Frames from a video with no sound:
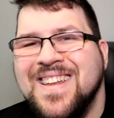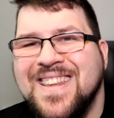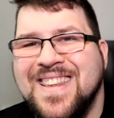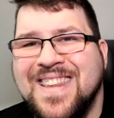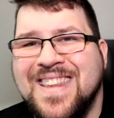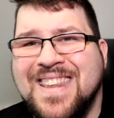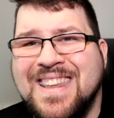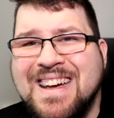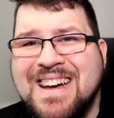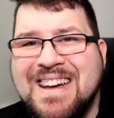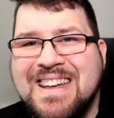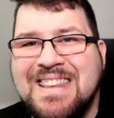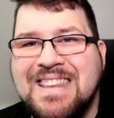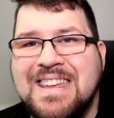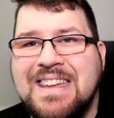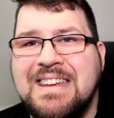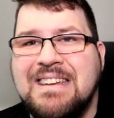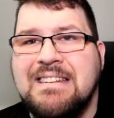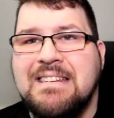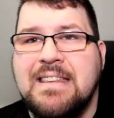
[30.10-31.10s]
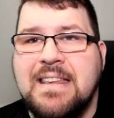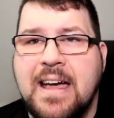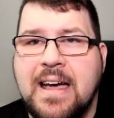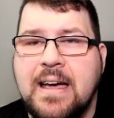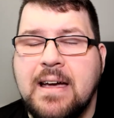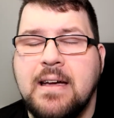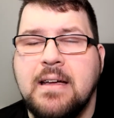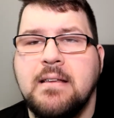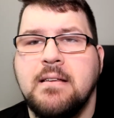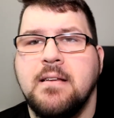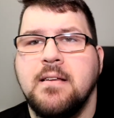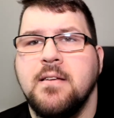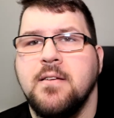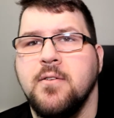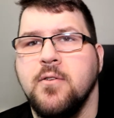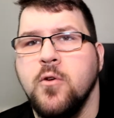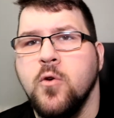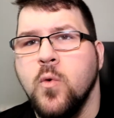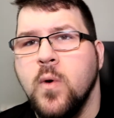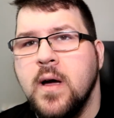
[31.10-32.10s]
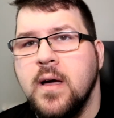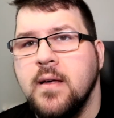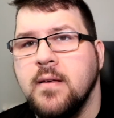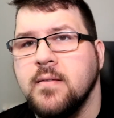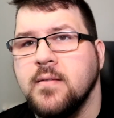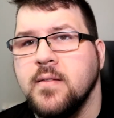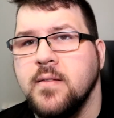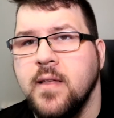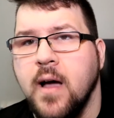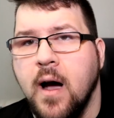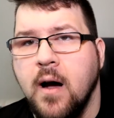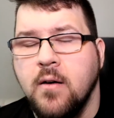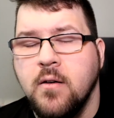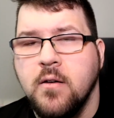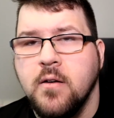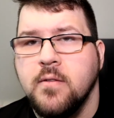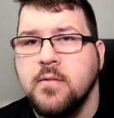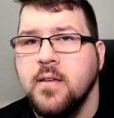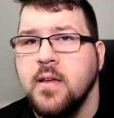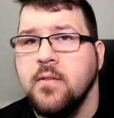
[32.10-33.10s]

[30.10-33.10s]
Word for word: 99 US dollars.